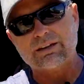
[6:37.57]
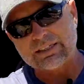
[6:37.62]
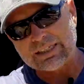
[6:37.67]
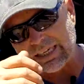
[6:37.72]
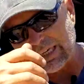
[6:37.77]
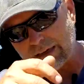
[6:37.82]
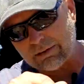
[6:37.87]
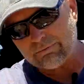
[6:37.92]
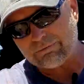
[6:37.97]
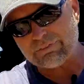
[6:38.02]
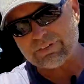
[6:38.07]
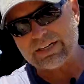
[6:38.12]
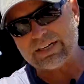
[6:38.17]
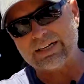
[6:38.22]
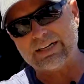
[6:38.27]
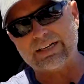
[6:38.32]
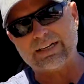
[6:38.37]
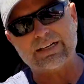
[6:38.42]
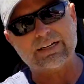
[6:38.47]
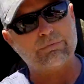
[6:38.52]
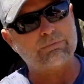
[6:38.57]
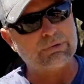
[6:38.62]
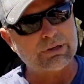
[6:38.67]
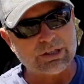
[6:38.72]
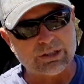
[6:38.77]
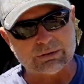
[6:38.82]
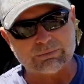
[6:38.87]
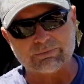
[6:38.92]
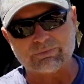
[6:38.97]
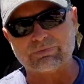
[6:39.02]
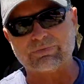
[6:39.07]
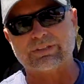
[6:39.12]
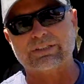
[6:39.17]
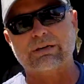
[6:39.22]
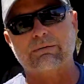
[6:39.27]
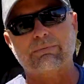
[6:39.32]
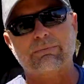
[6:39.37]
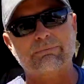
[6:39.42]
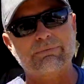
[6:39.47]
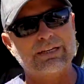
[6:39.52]
campfire, boom,
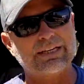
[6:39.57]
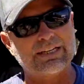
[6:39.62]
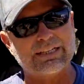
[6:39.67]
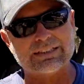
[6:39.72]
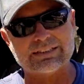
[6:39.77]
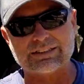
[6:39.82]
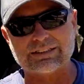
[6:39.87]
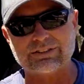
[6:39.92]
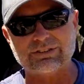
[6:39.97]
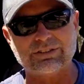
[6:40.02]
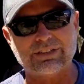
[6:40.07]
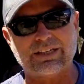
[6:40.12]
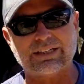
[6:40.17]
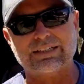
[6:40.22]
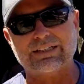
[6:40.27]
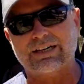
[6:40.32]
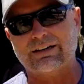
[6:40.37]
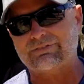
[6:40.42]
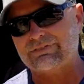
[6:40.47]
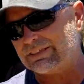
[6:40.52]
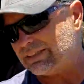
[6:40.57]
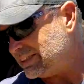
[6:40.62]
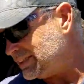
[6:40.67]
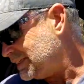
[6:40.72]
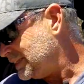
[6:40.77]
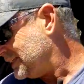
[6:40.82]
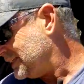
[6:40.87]
couple minutes, you got coffee.